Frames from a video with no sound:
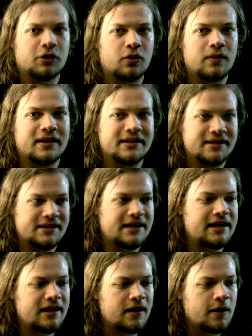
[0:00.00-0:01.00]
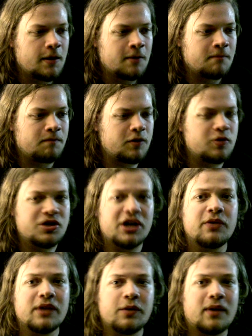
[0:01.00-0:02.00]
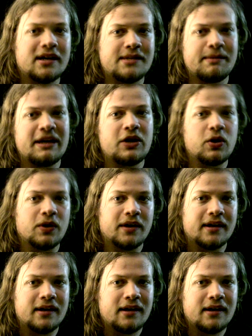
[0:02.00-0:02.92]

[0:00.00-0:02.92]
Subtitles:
are going to see, you generally want it to be good.